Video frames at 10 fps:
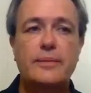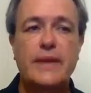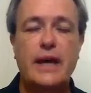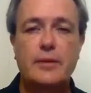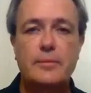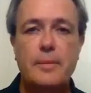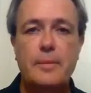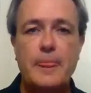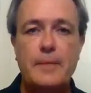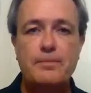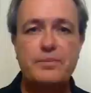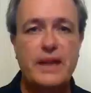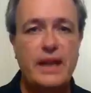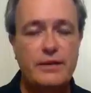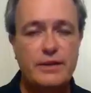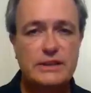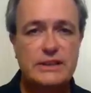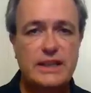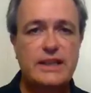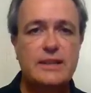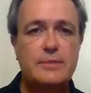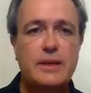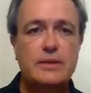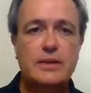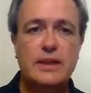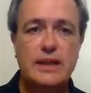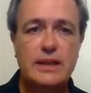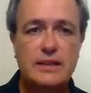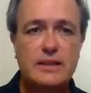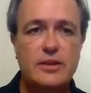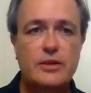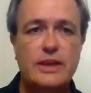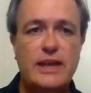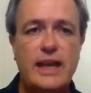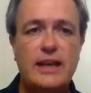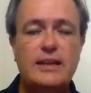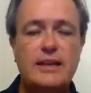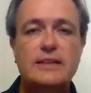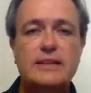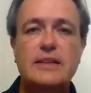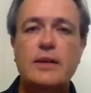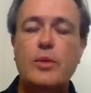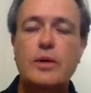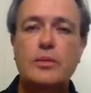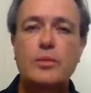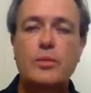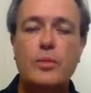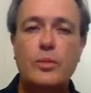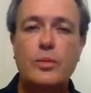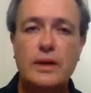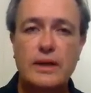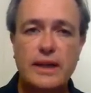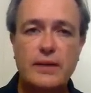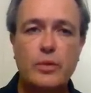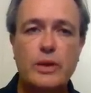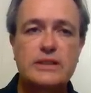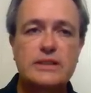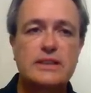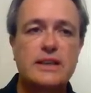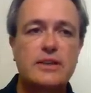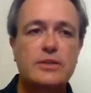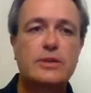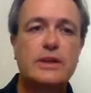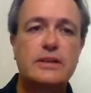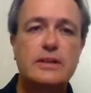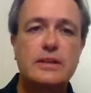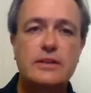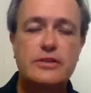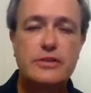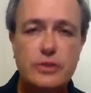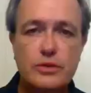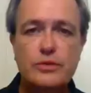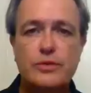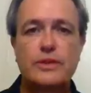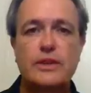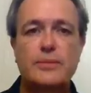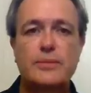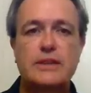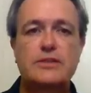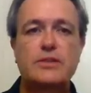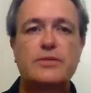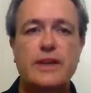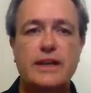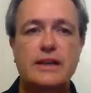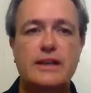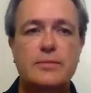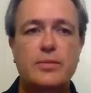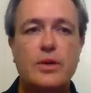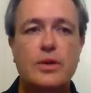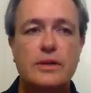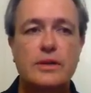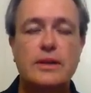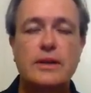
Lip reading: Now, having said that about getting to know the candidates, now what is it that you can do for them that's so vitally important?